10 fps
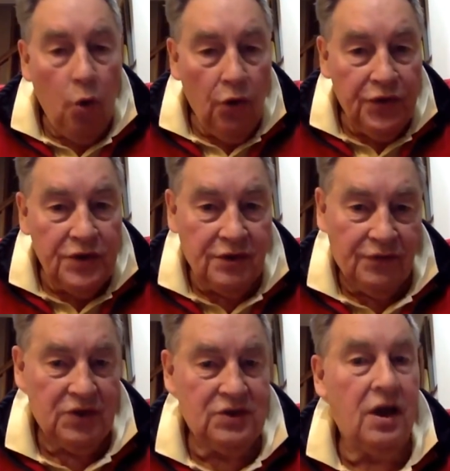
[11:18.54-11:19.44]
authors of
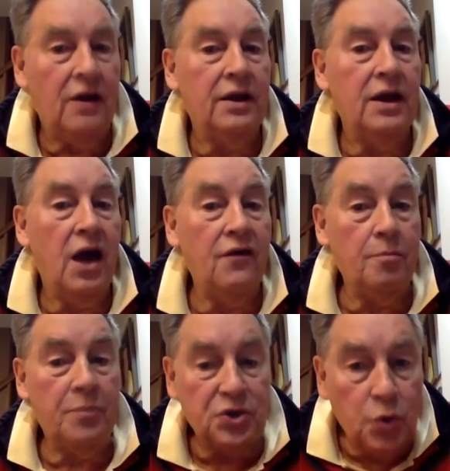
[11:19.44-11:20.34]
this study have,
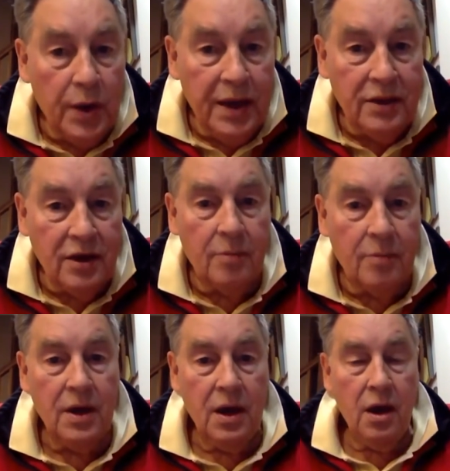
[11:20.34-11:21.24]
between
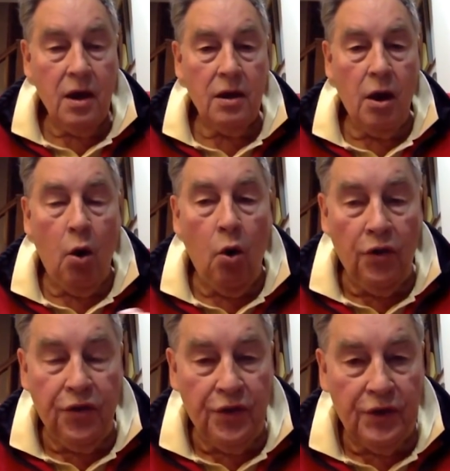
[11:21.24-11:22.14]
them,
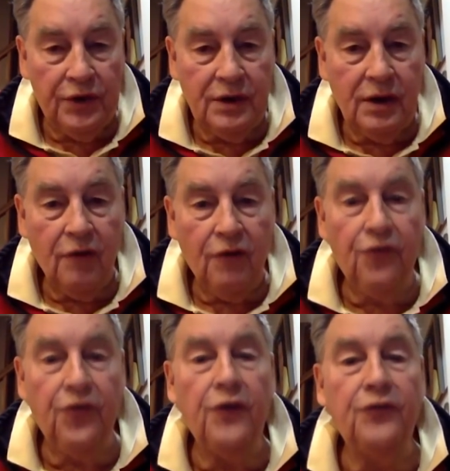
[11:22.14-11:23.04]
authored
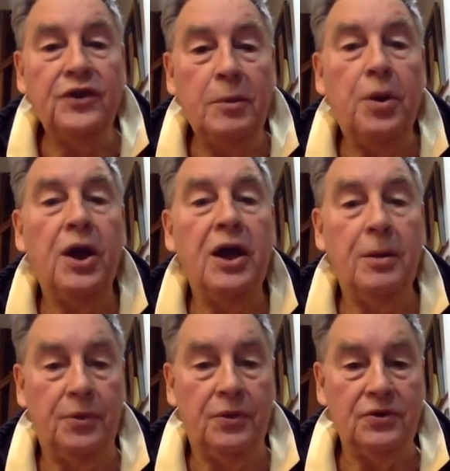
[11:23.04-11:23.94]
50
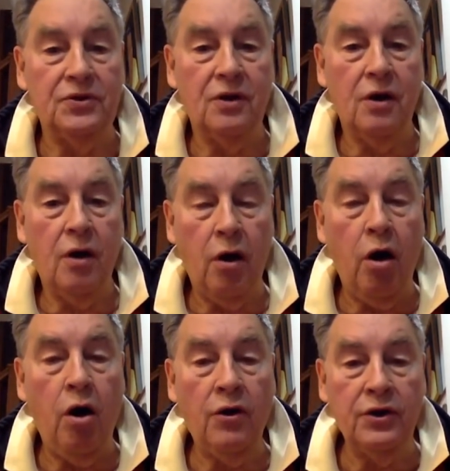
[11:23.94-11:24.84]
papers
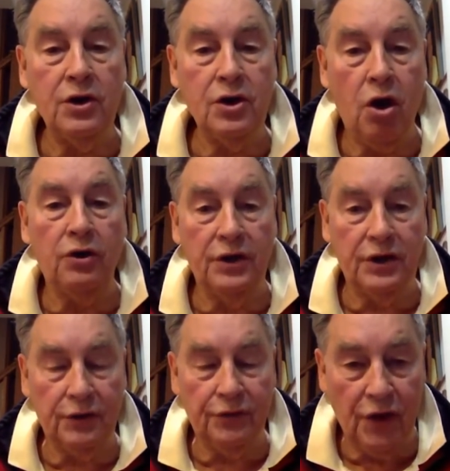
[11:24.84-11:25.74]
on
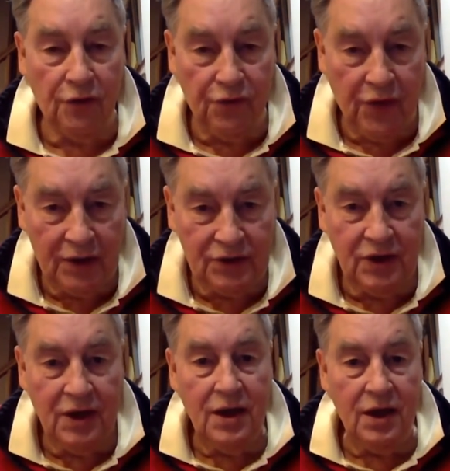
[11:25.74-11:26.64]
cognitive effects
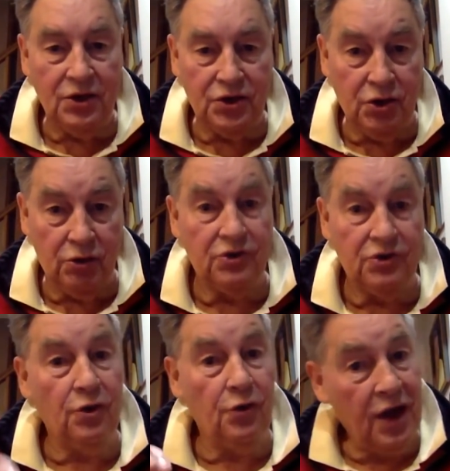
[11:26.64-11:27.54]
in children.
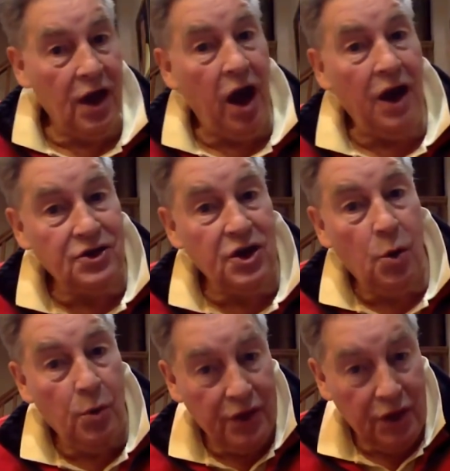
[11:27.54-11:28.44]
So the guys
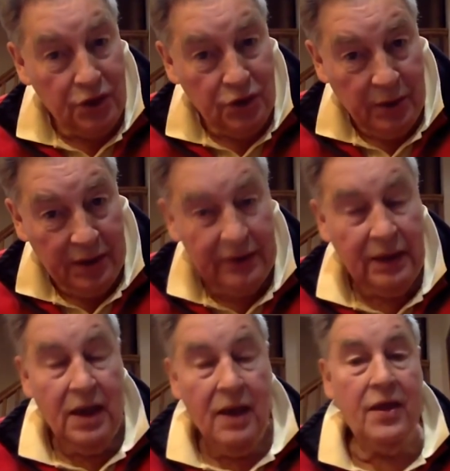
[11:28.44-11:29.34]
know what they're doing.
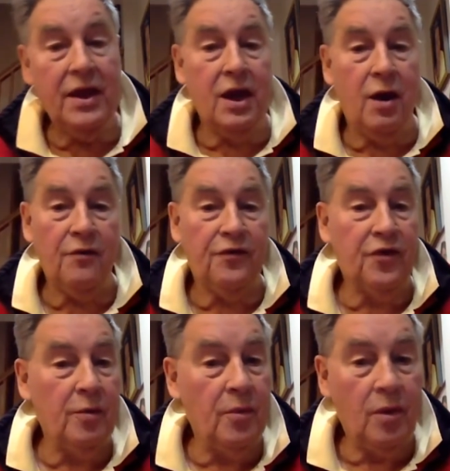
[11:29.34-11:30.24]
They come
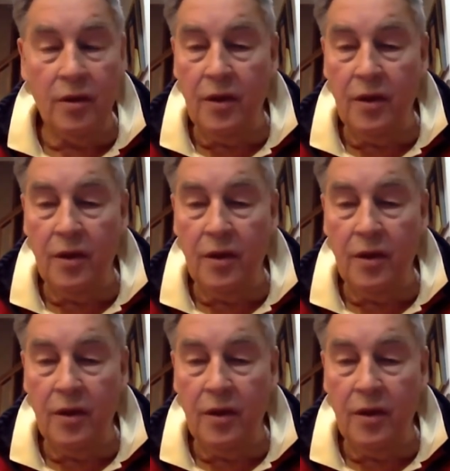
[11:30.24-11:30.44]
from